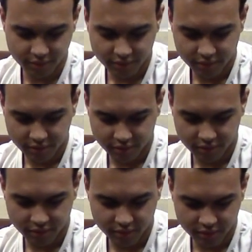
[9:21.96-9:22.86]

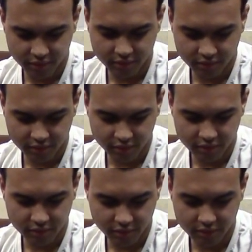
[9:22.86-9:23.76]

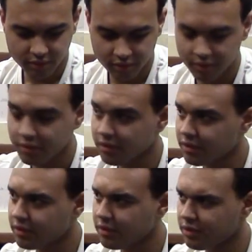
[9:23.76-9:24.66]

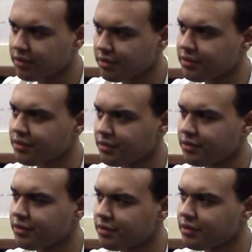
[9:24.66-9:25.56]

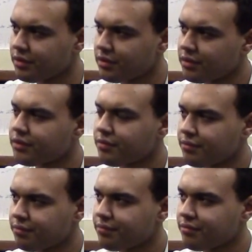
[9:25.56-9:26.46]

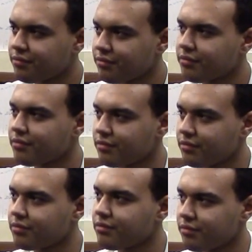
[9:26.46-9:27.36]

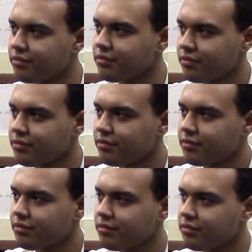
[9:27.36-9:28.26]

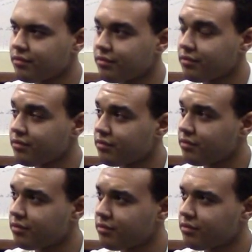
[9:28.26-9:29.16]

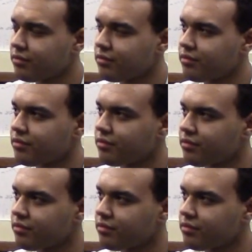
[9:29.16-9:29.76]
No words are spoken by the person on screen.